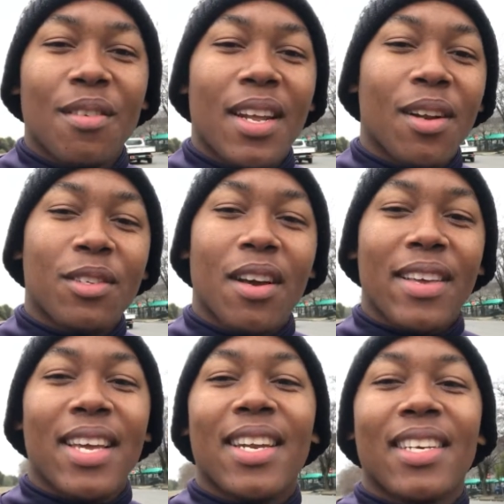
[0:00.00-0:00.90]
and I'll see you
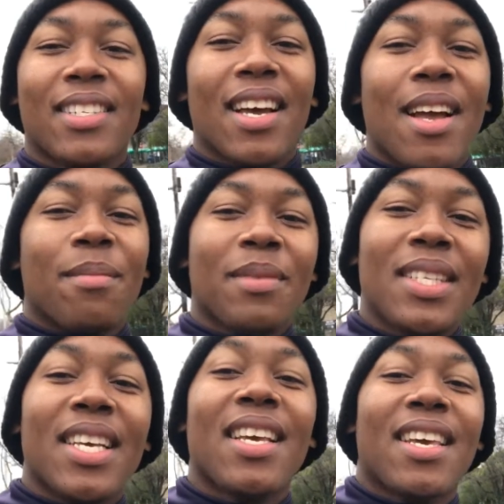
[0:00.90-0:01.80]
again next time.
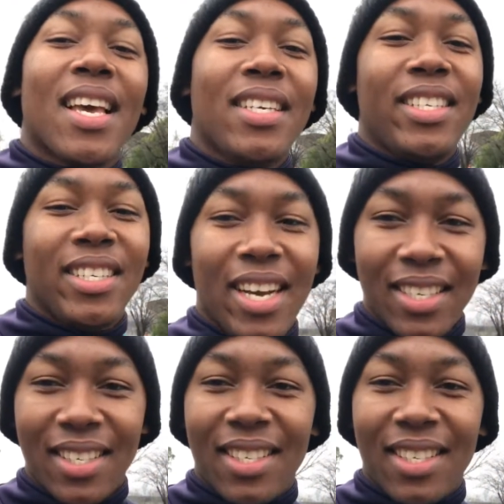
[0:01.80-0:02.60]
Take care. Cheers.